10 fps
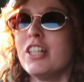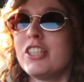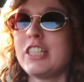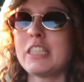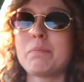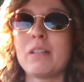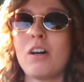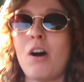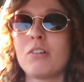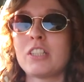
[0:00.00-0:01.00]
She just spent the
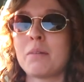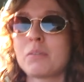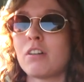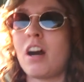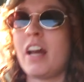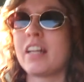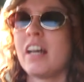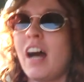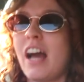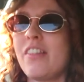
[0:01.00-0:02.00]
whole time crying.
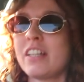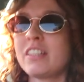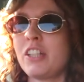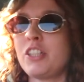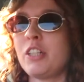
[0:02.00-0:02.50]
I think it's because